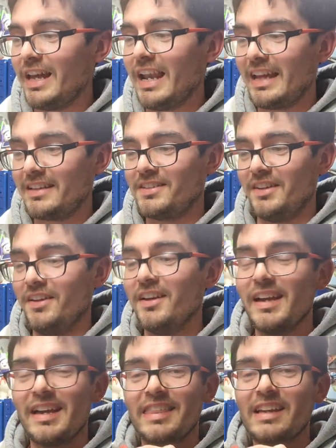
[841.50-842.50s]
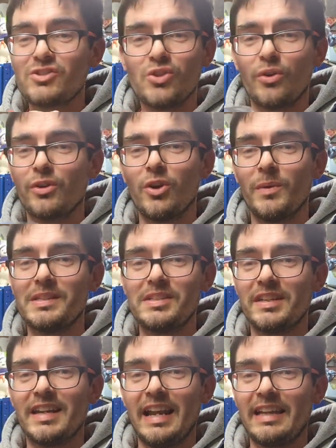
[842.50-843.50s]
collector, that's got to go
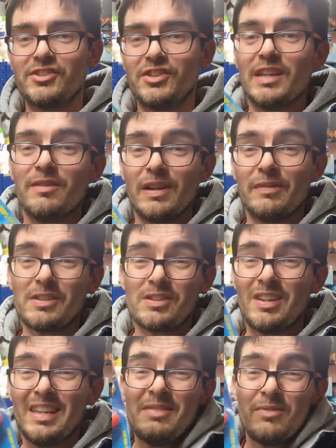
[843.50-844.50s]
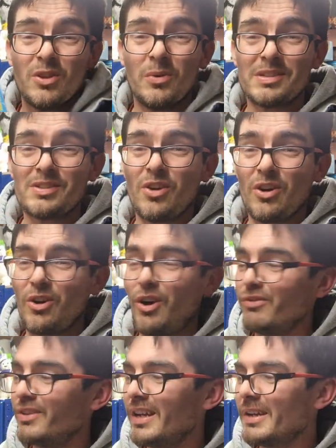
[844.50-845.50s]
into your collection, even if it's even though it's
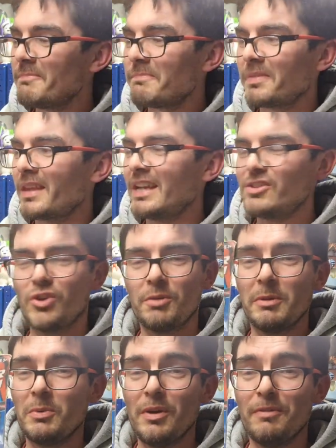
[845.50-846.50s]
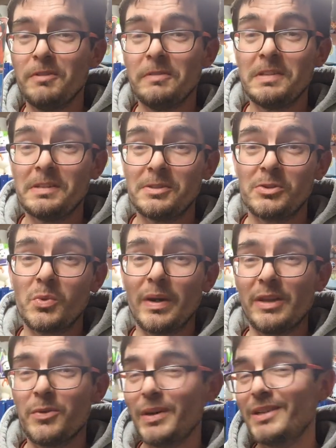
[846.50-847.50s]
knockoff. That's got to be worth 15 to
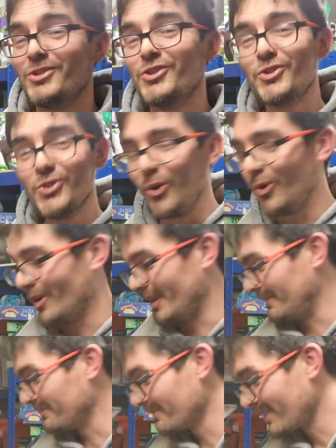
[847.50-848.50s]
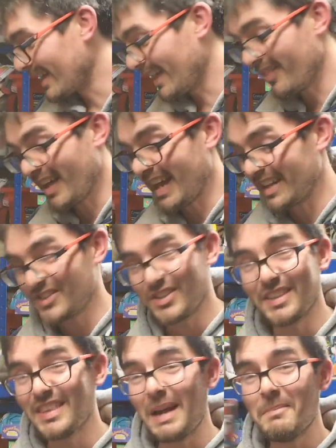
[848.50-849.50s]
20 quid, surely. And that
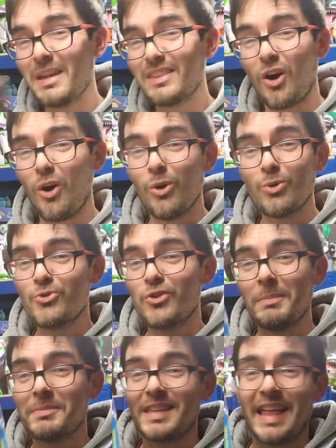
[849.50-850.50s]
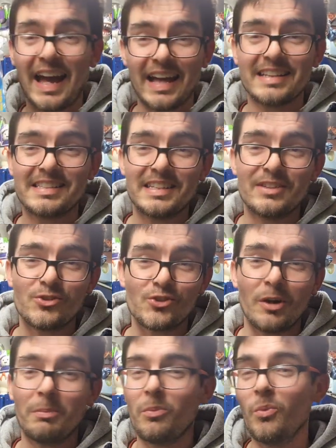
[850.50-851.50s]
actually, that made the whole trip to the antique
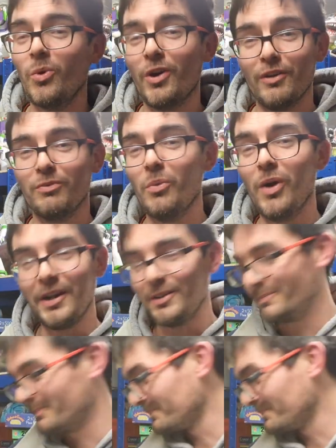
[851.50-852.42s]
shop worthwhile.